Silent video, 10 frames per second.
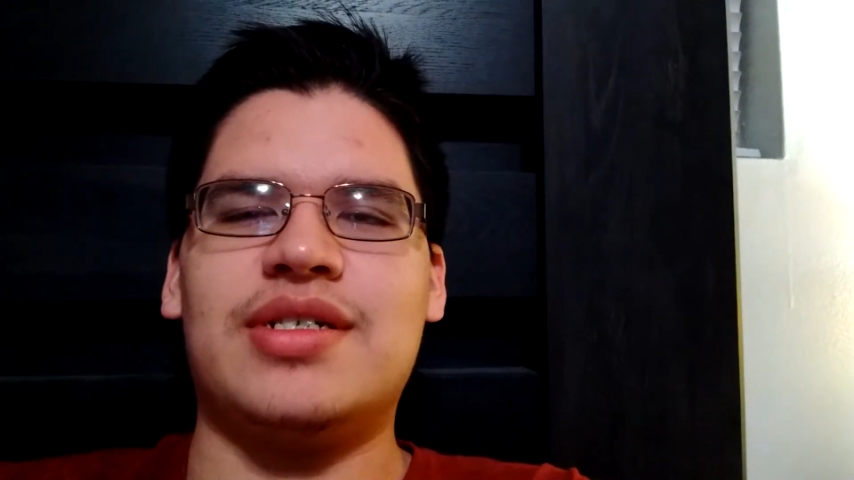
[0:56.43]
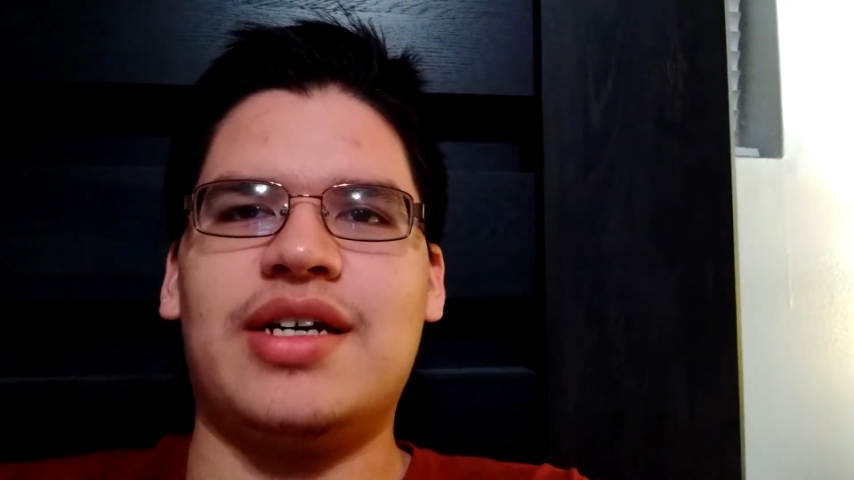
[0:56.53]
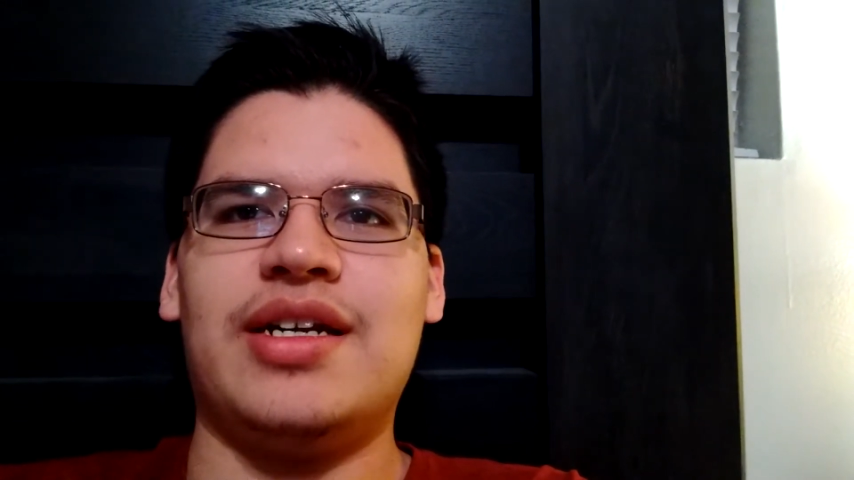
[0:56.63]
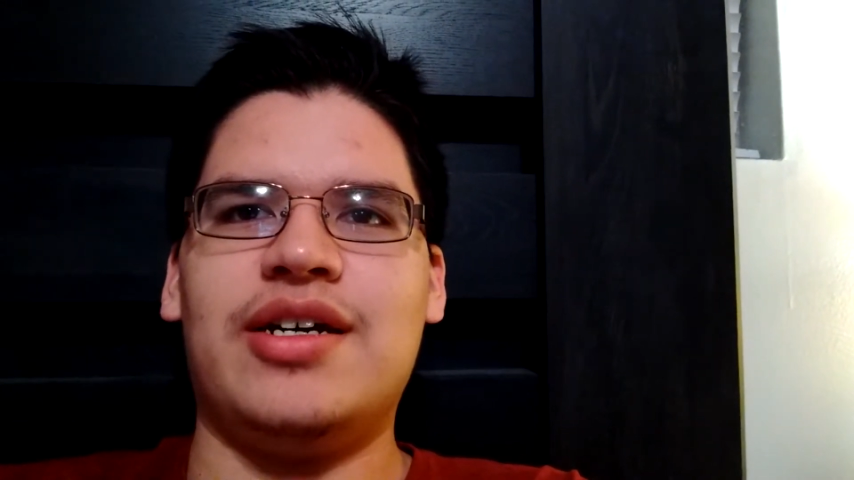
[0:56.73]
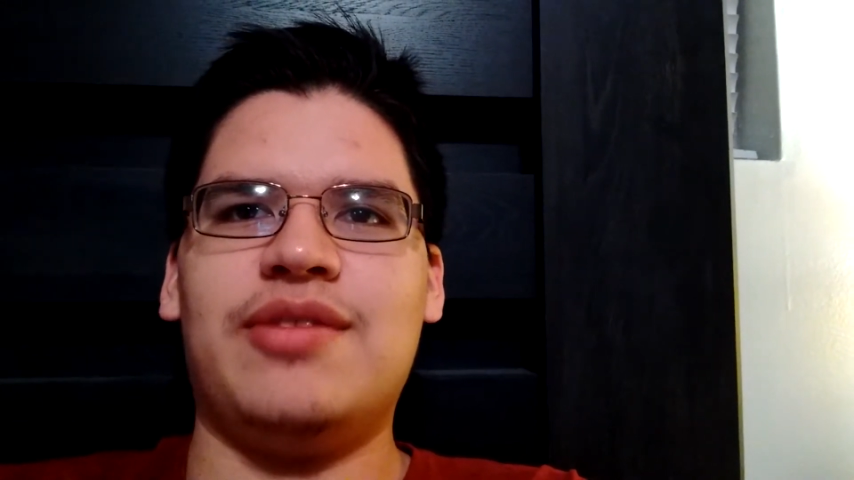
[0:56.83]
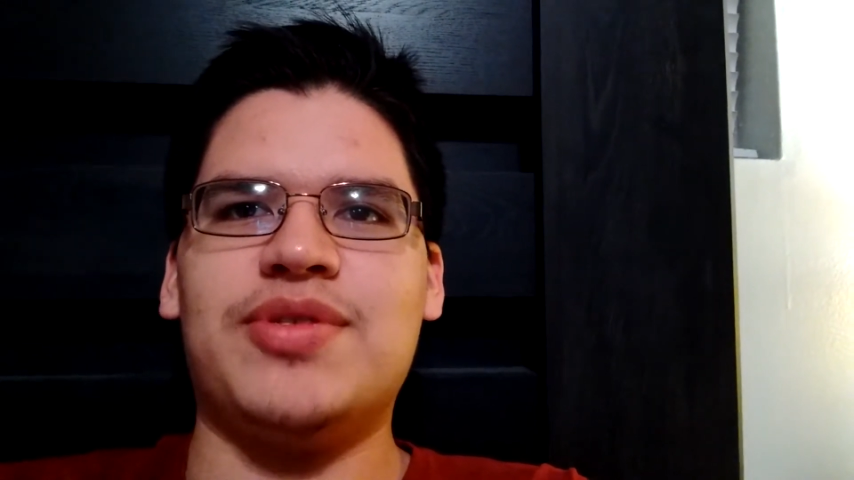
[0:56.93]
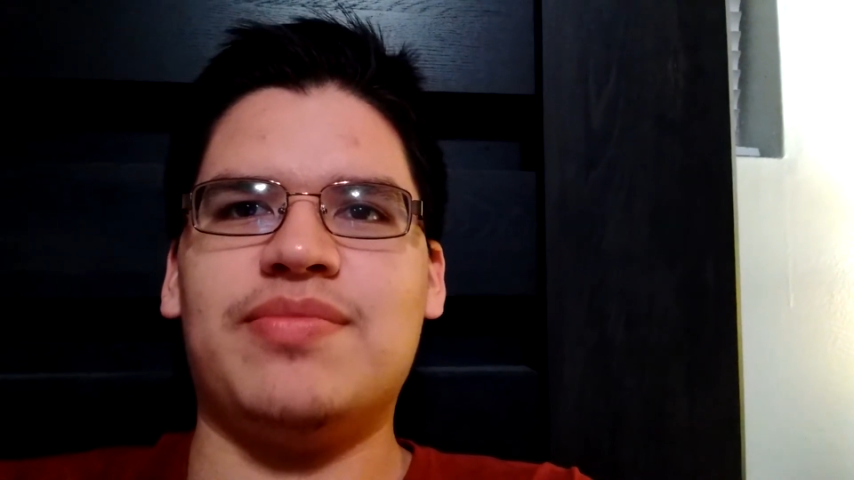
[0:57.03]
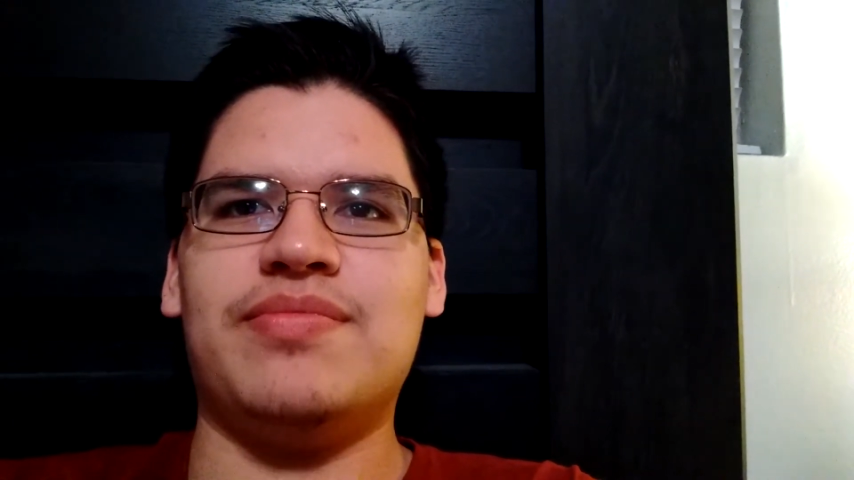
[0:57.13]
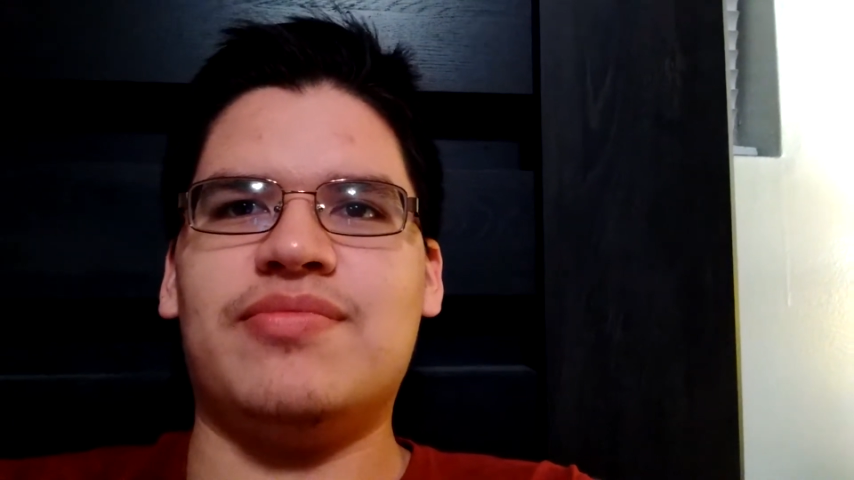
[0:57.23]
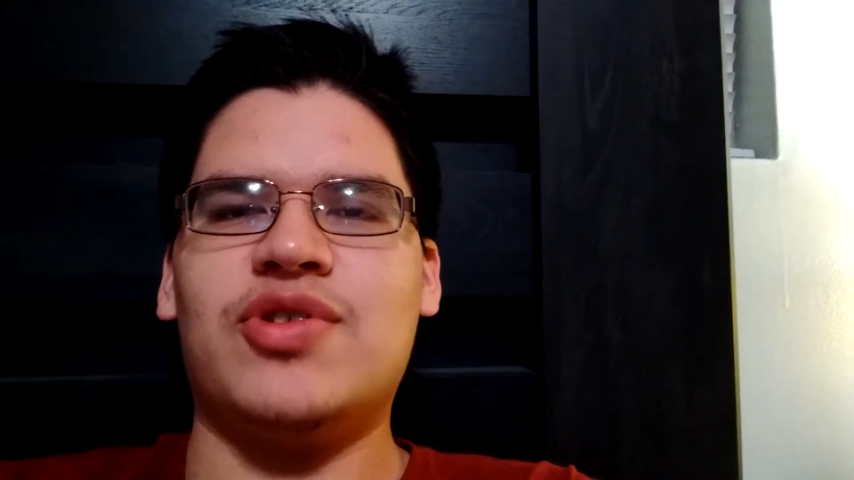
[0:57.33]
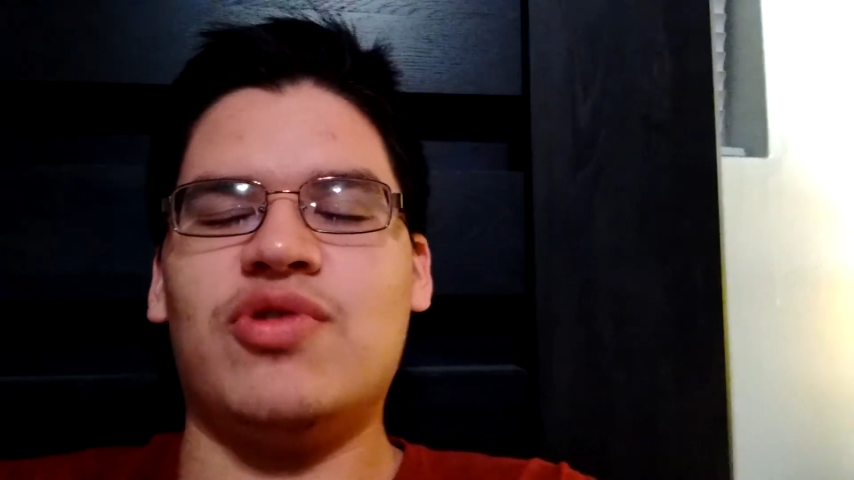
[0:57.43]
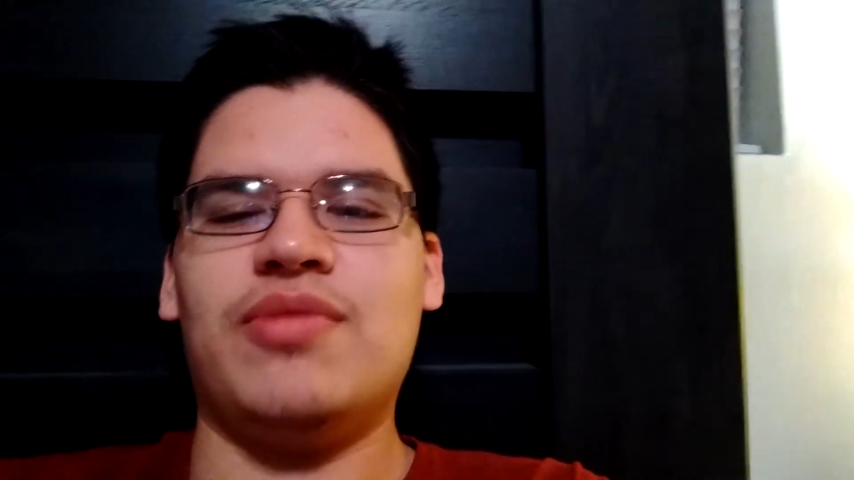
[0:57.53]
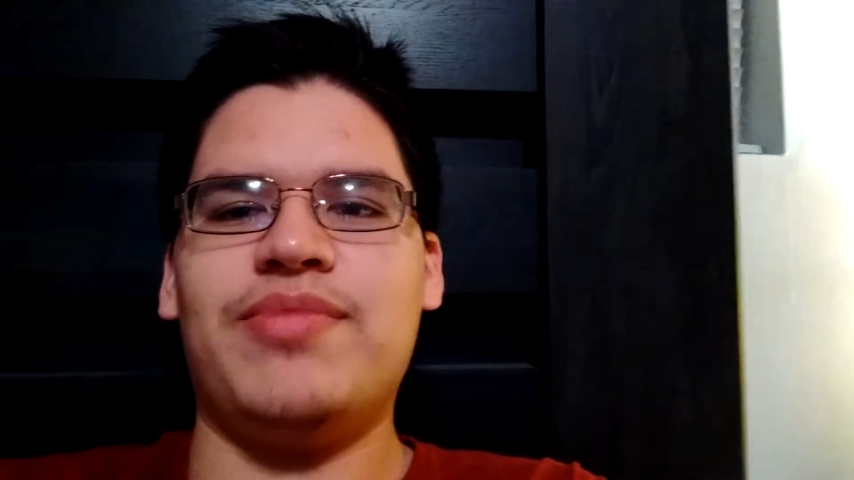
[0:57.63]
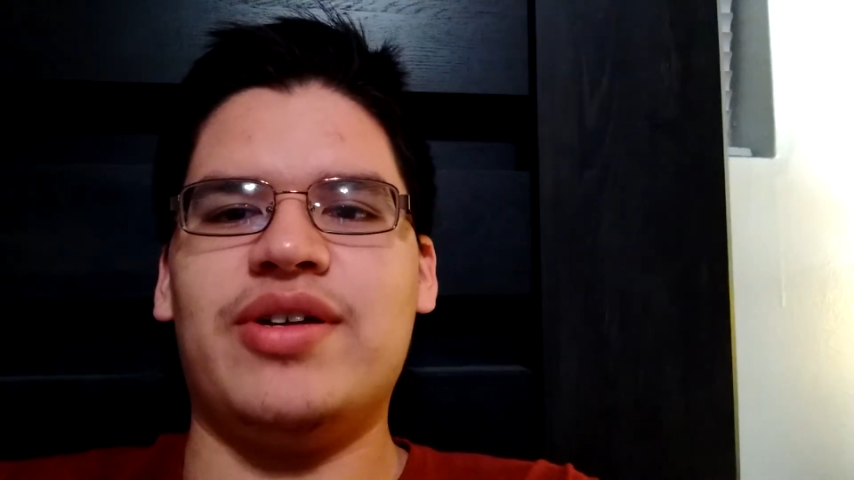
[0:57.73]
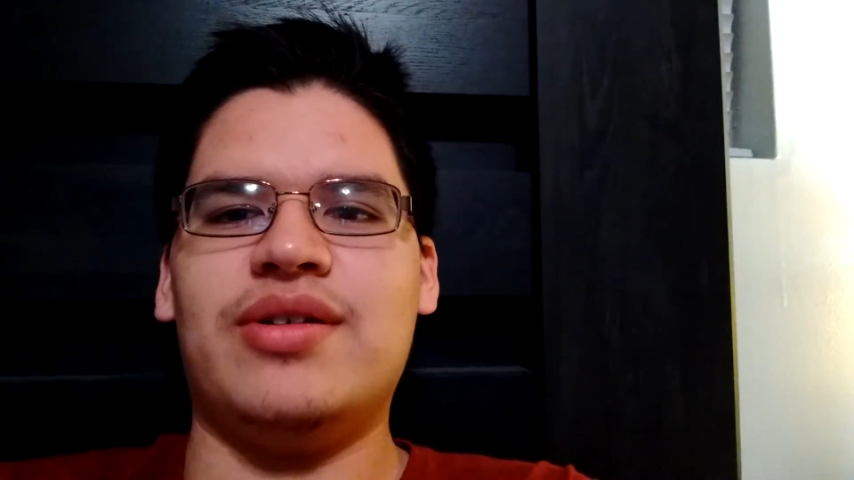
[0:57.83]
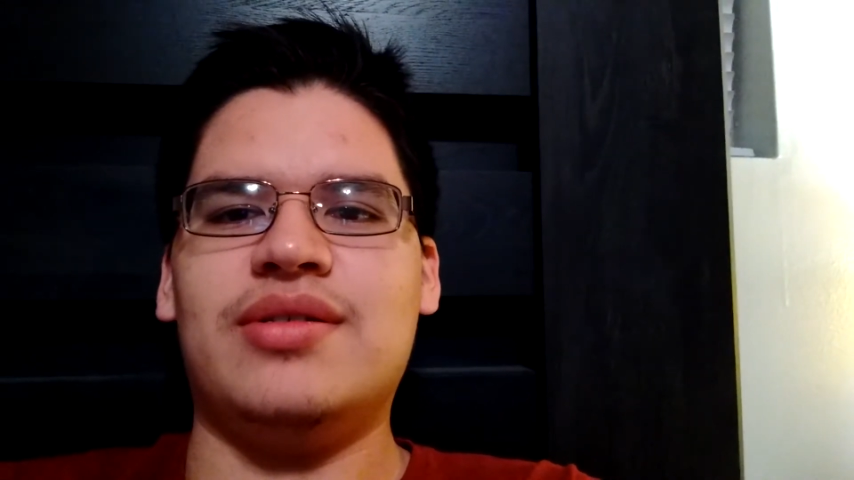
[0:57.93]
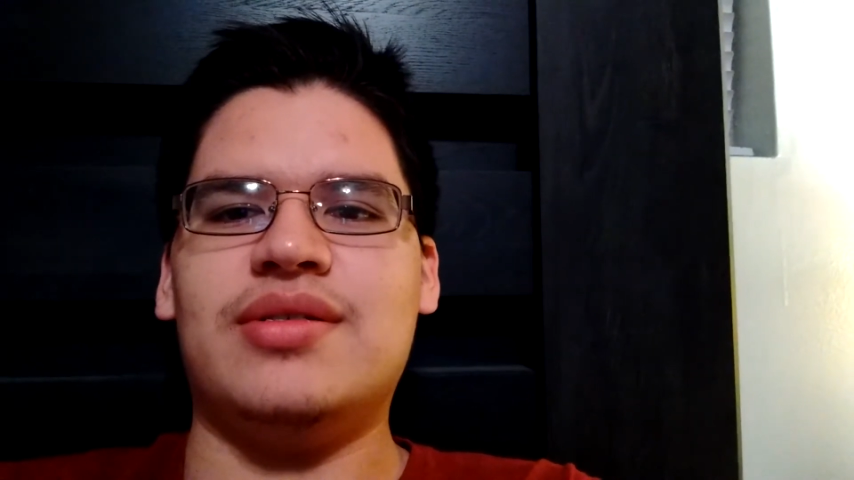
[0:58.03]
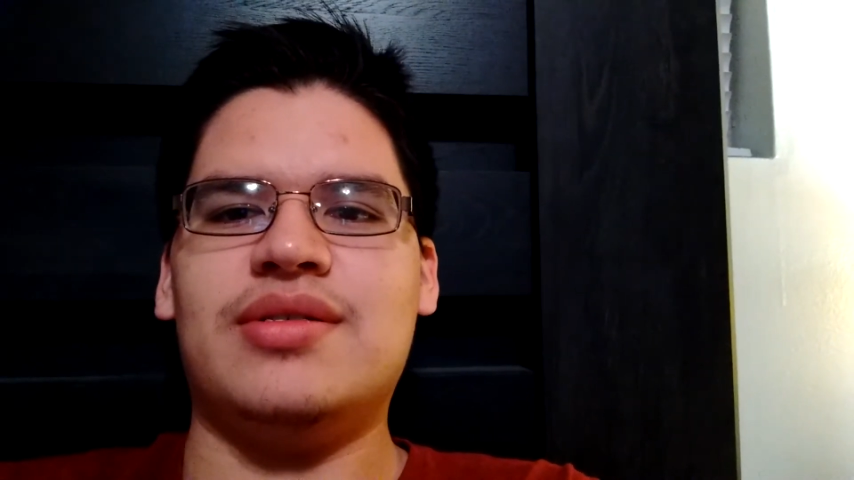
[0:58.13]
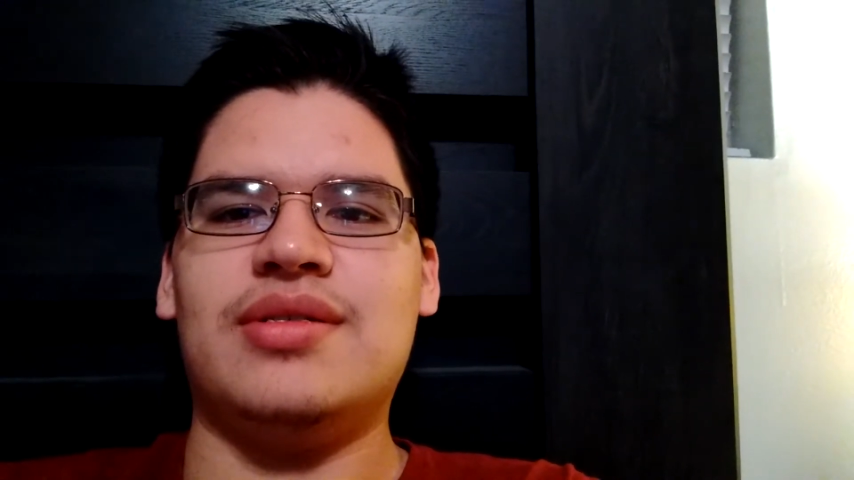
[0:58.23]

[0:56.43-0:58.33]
kind of helps him grow a beard